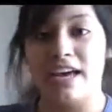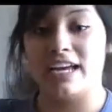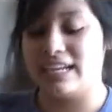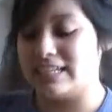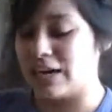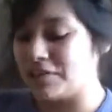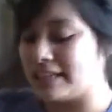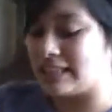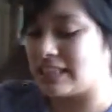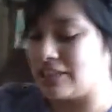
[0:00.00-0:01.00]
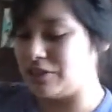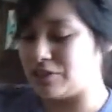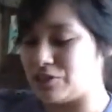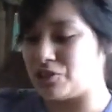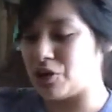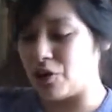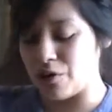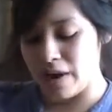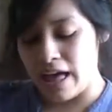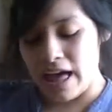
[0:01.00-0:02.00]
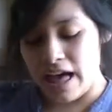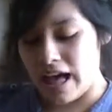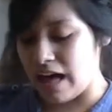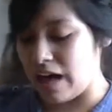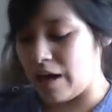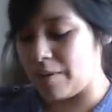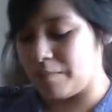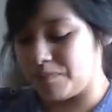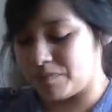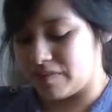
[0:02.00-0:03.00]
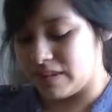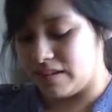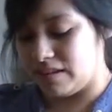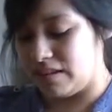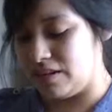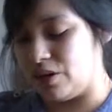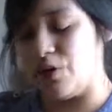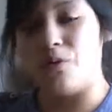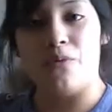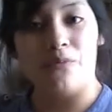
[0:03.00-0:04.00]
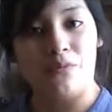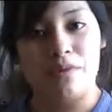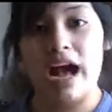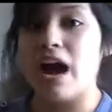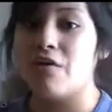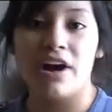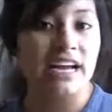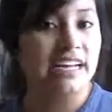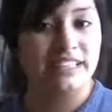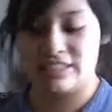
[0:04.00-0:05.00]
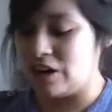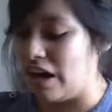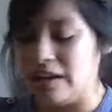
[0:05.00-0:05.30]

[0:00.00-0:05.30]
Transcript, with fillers: and I'll continue to show, um, you know, how I taught